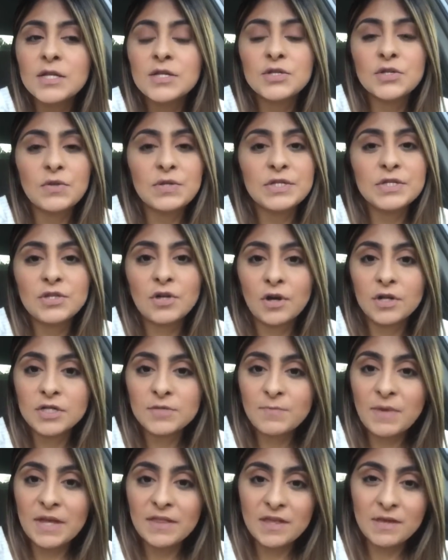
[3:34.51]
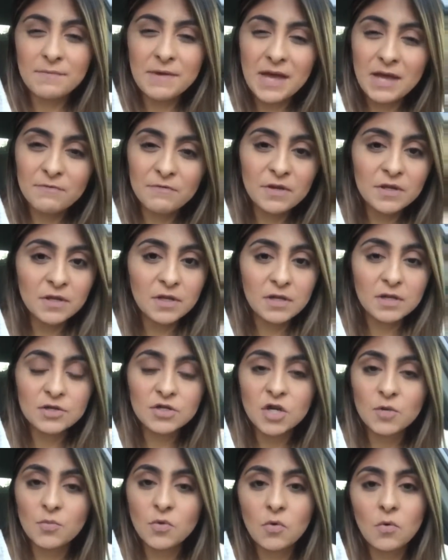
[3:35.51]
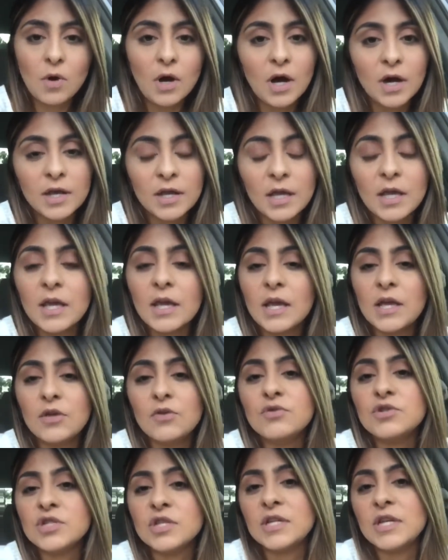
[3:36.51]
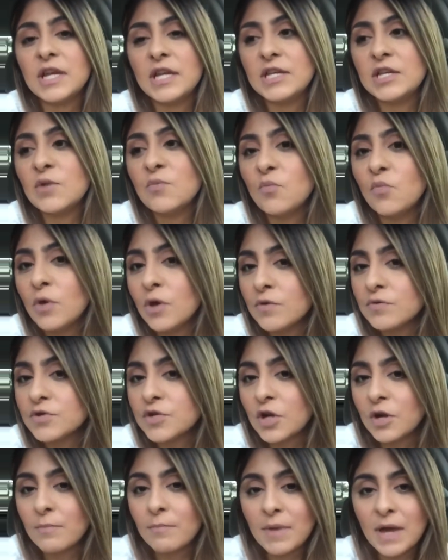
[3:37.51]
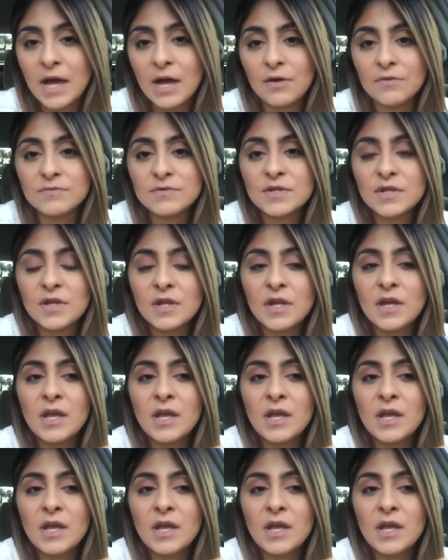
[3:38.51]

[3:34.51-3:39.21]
So it starts by them having a lot of trouble walking and usually end up wheelchair bound.